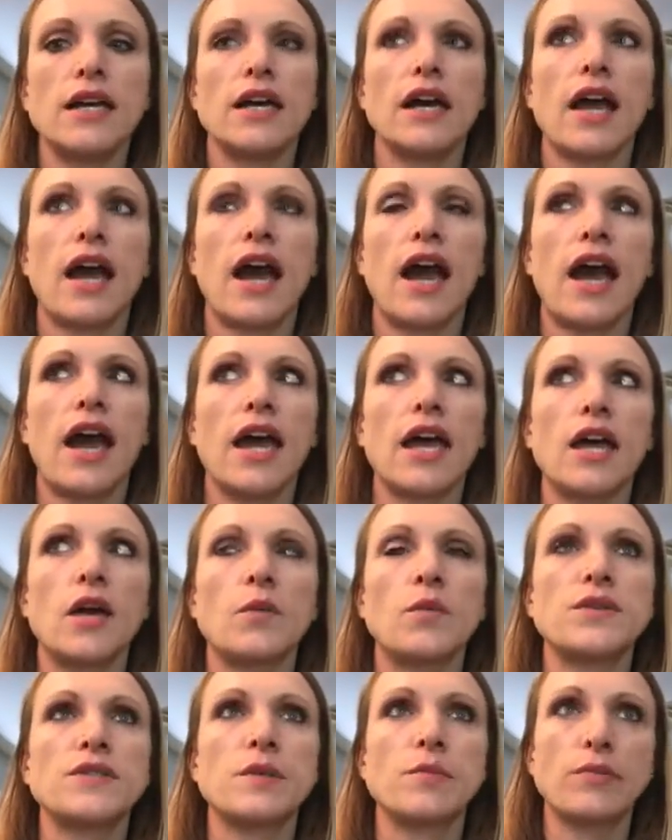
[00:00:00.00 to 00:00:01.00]
I
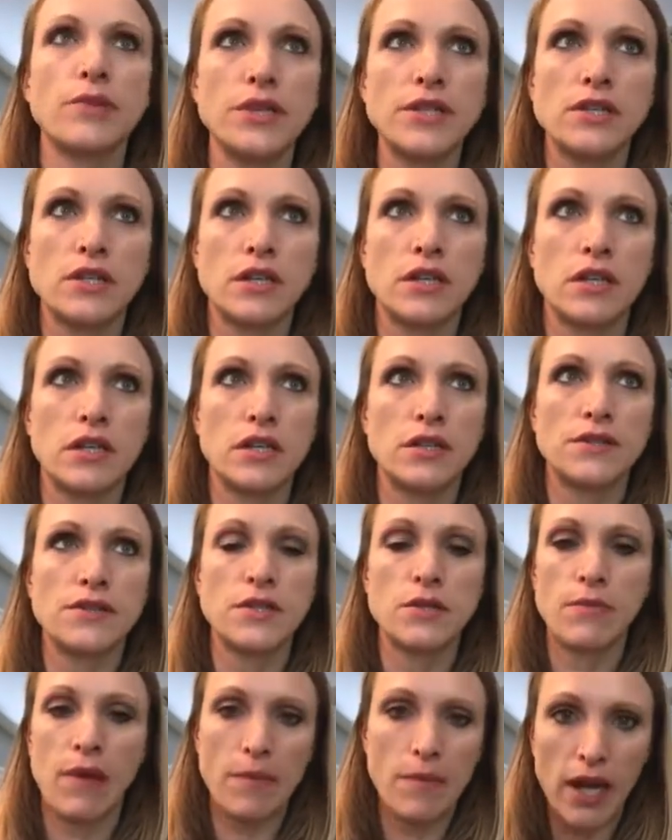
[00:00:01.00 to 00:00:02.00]
was a prisoner
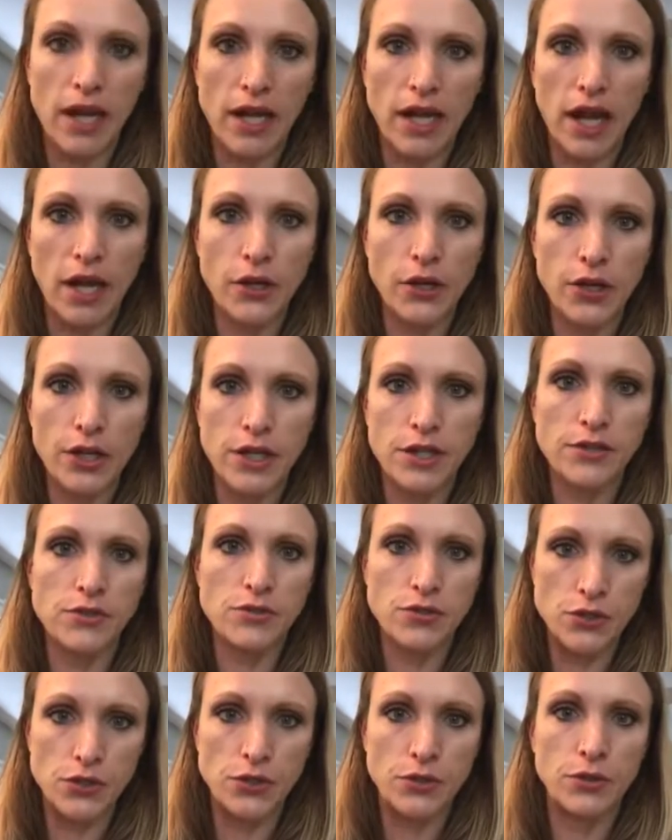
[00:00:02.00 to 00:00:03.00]
to my body. I couldn't
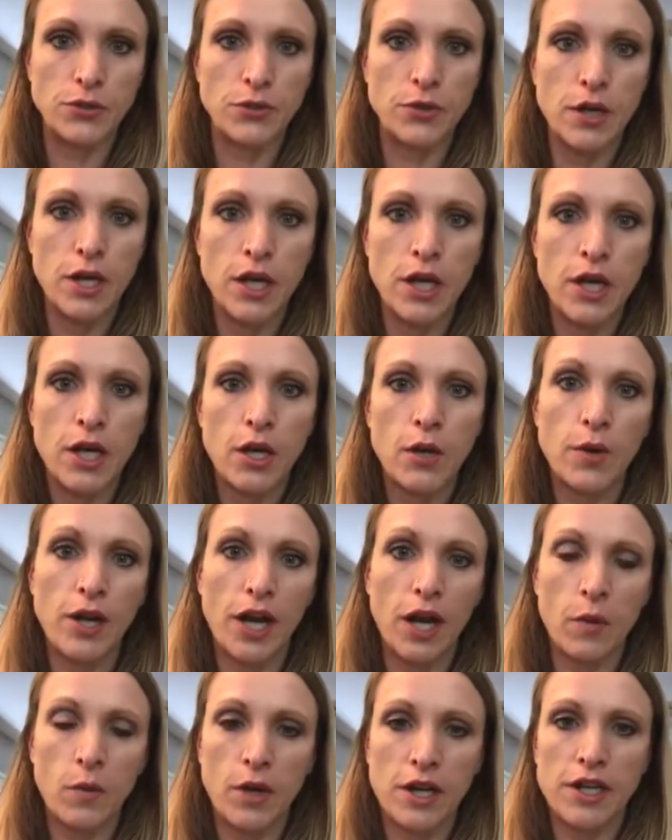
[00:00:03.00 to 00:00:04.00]
do what
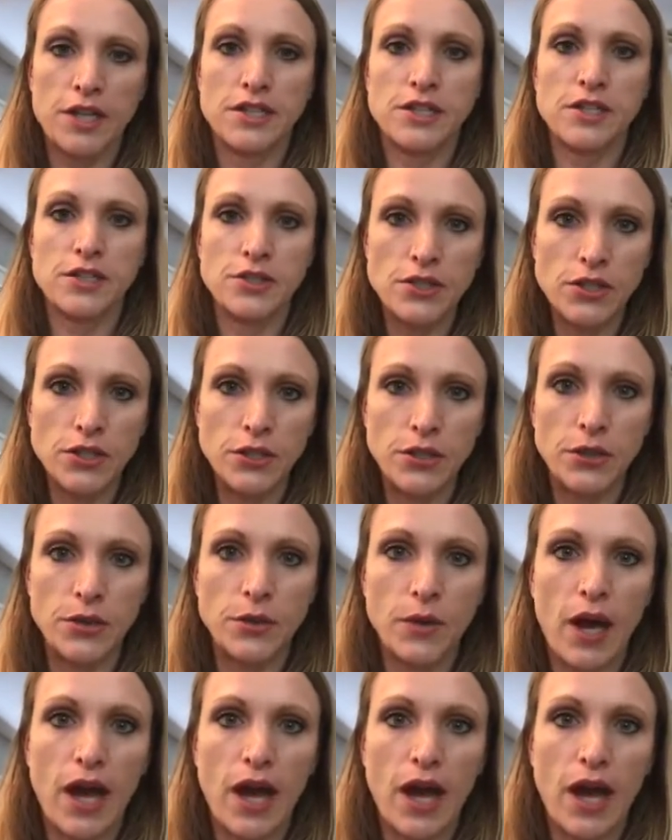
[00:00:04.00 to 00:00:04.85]
I wanted to do.